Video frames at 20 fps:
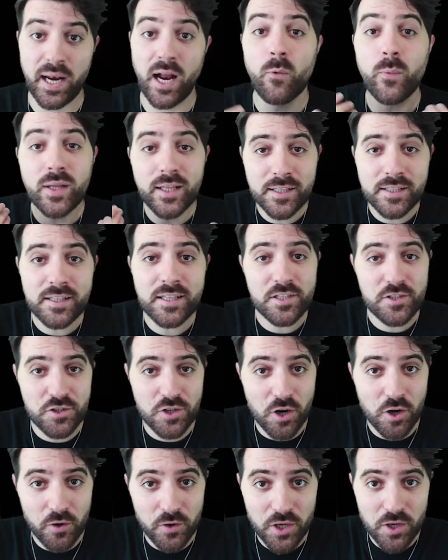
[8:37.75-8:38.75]
I will indeed
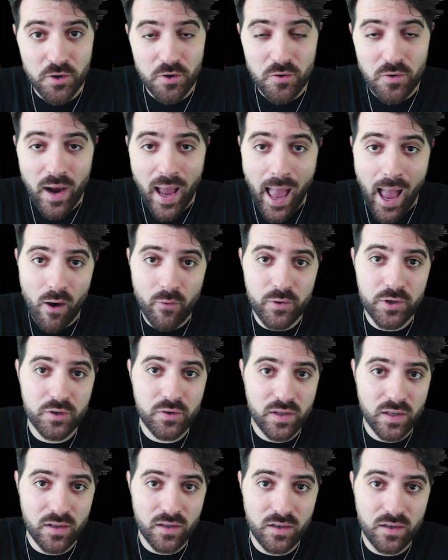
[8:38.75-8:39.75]
show you how you
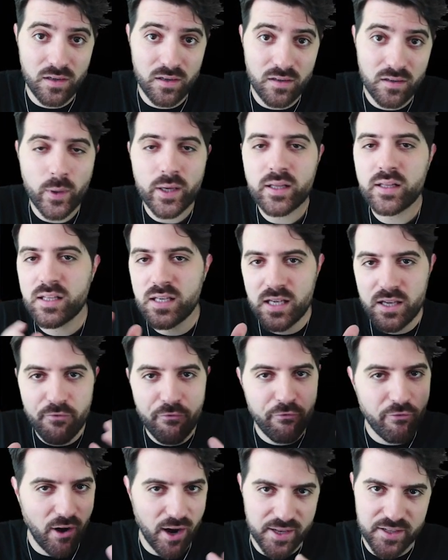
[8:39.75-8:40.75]
can quickly
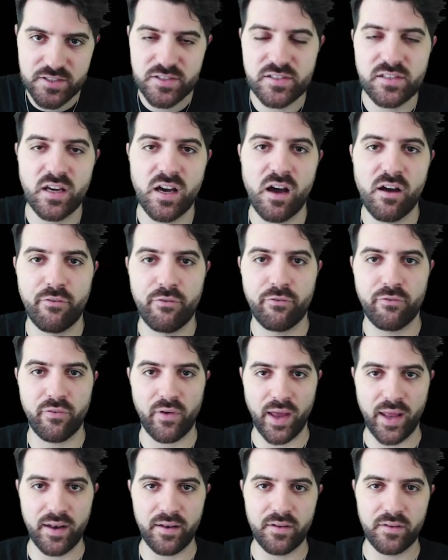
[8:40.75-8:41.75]
find stuff
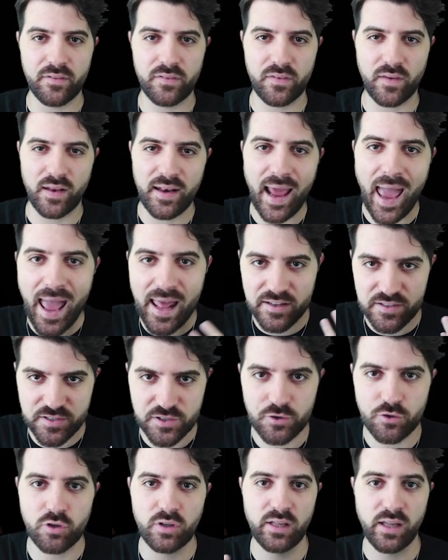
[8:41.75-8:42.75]
and
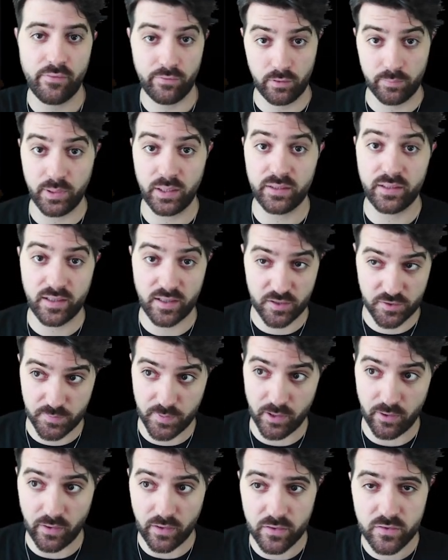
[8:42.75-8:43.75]
enhance your level building
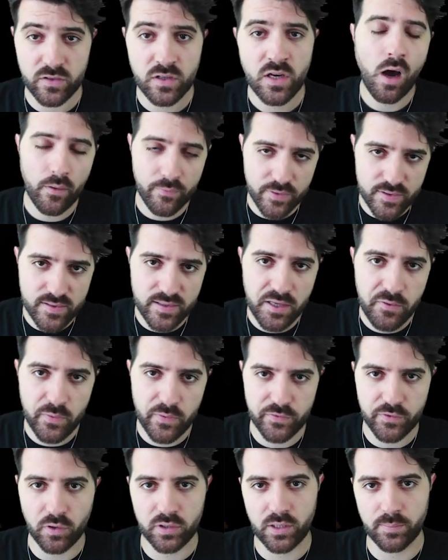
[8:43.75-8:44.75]
experience. Obviously,
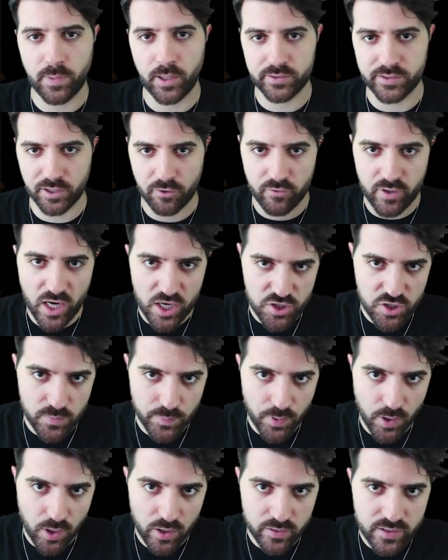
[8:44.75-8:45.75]
we've talked about the
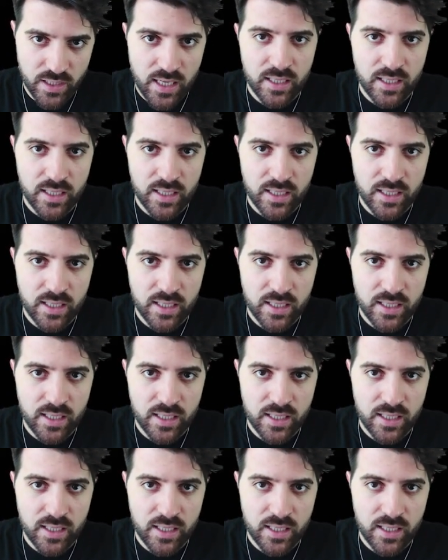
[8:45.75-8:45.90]
creation pod.